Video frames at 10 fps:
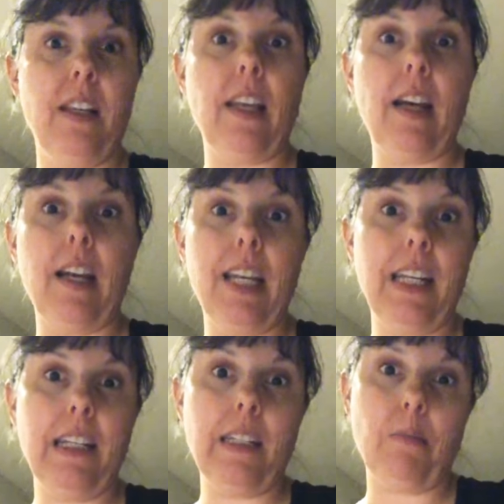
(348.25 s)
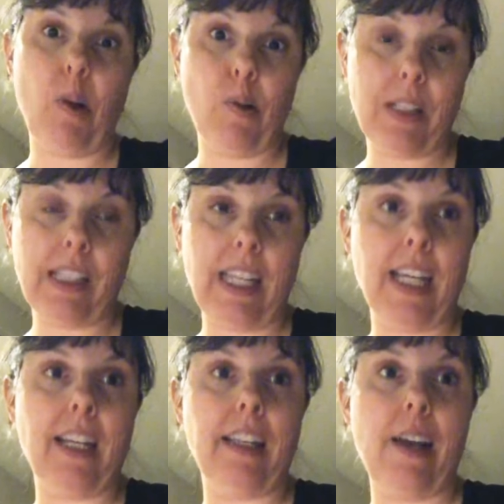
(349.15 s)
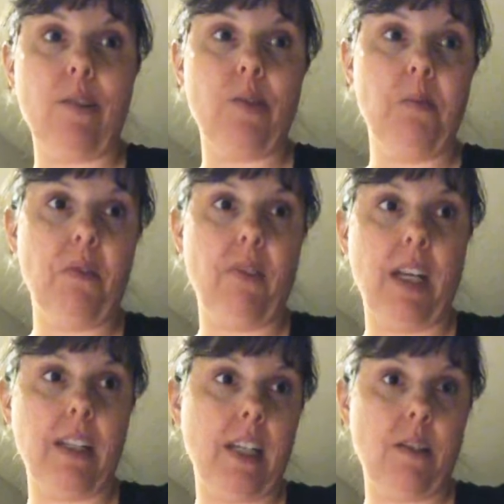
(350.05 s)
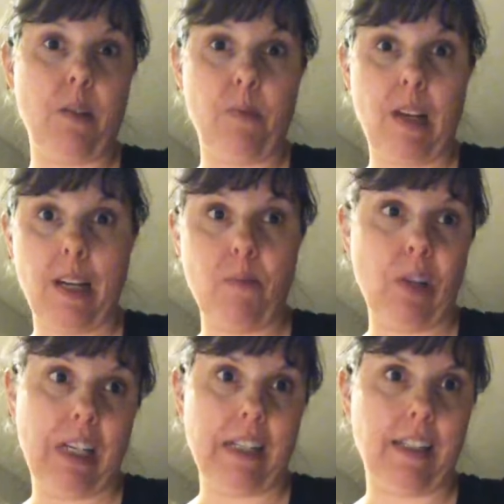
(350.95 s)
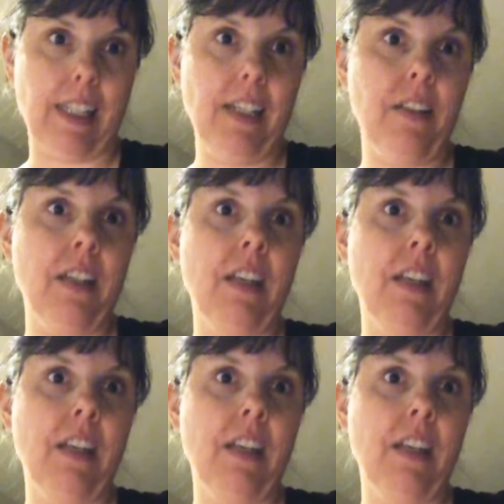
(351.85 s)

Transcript: The honey supposedly allows tryptophan to enter the body more easily.